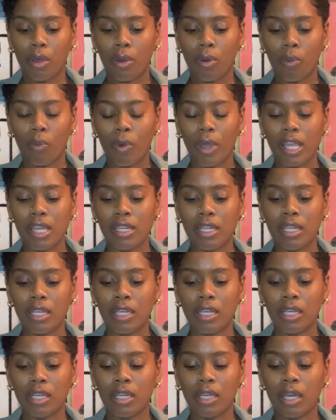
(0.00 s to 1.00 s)

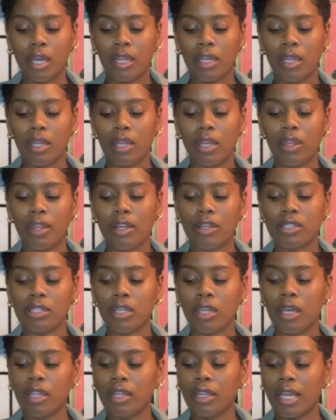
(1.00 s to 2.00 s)
waiting uh, there's
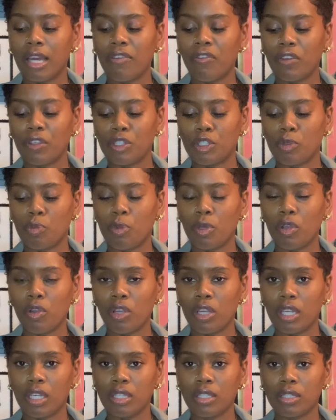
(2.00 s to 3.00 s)
another life
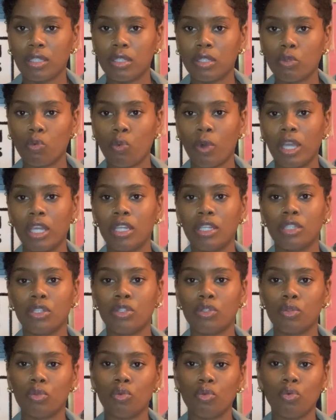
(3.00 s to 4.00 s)
experience waiting
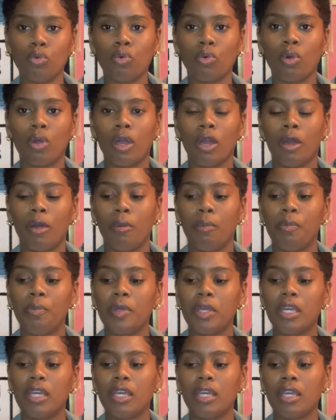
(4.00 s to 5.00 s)
to
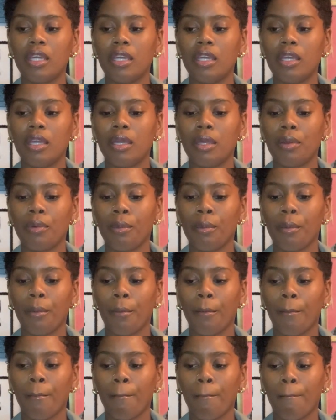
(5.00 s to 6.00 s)
be
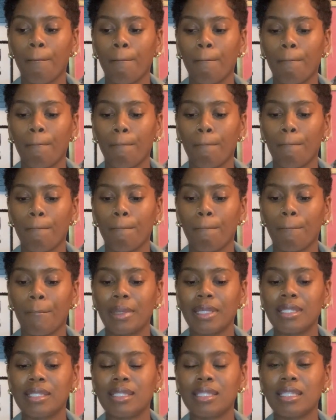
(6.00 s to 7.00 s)

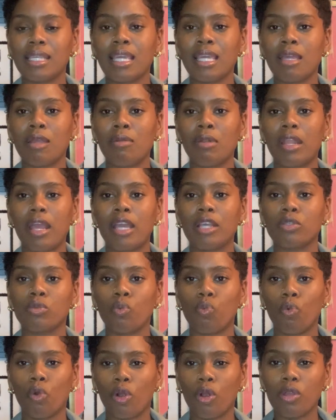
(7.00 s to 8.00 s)
seen as
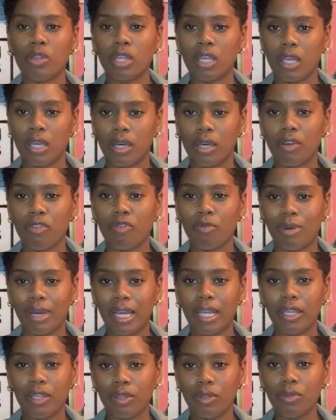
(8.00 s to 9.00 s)
worthy of
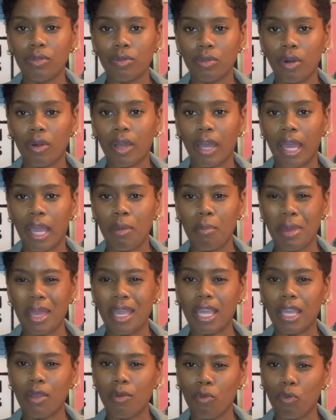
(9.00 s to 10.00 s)
by you okay
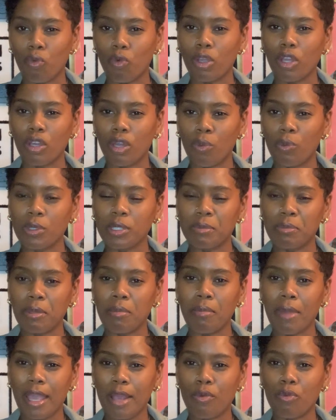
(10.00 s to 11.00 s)
make it real wants to be
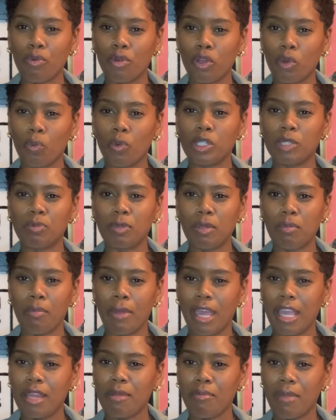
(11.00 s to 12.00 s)
made real wants to be
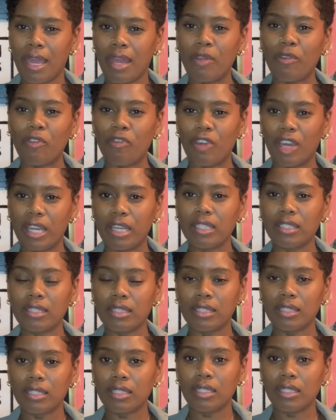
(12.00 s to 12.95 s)
made manifest